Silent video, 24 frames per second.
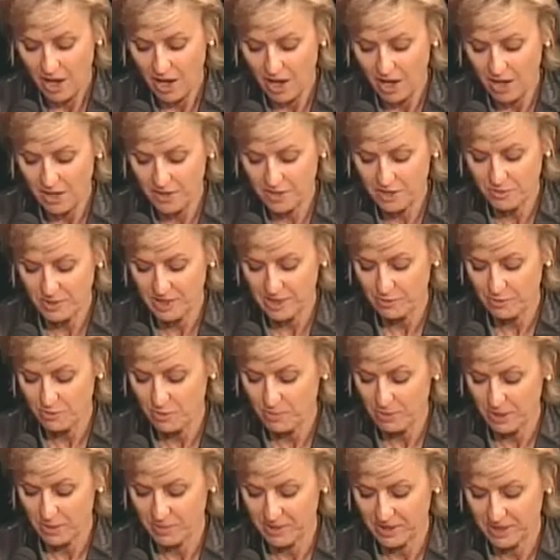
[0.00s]
are there any
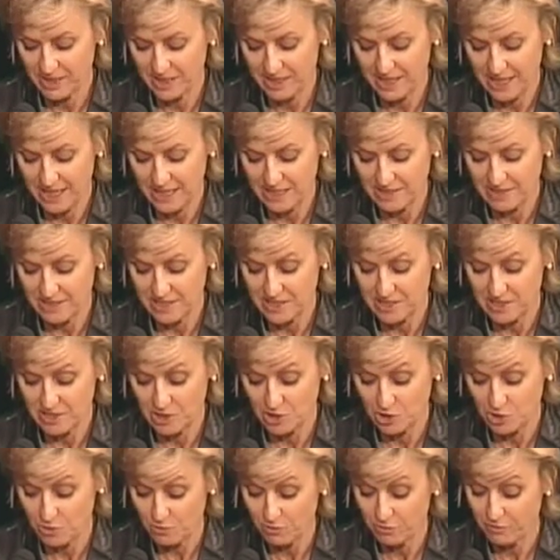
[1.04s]
Republican candidates that
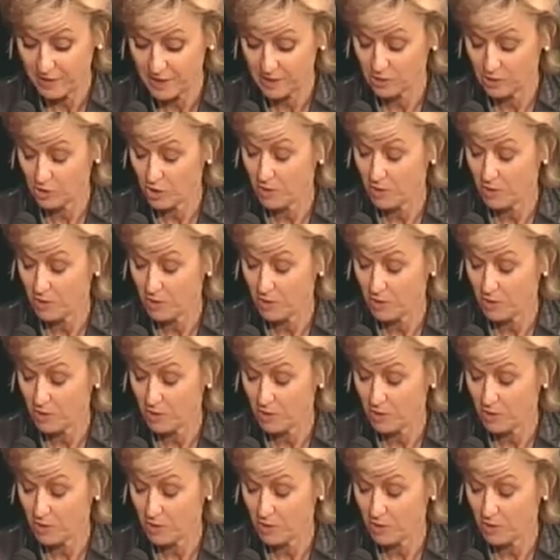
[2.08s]
you feel